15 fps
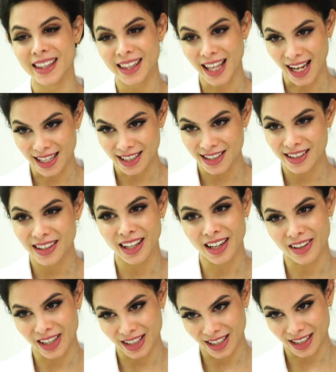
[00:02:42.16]
That's
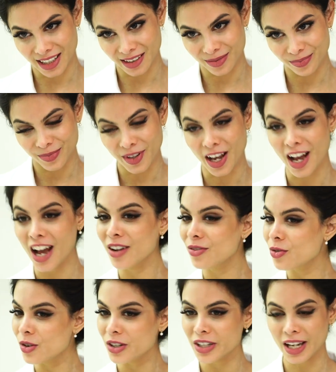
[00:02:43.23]
theoretical.
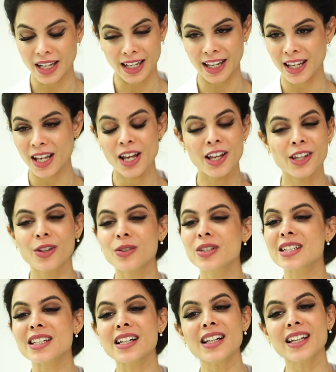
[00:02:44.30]
Unfortunately, you'll
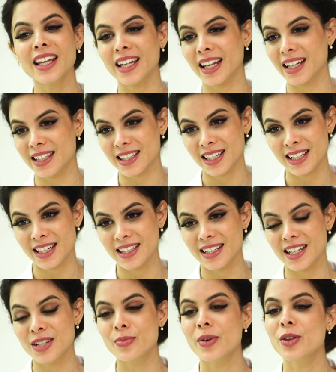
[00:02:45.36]
still get
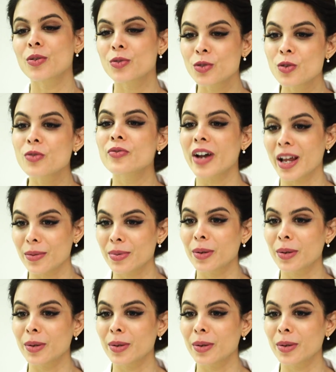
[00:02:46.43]
incidences where you do find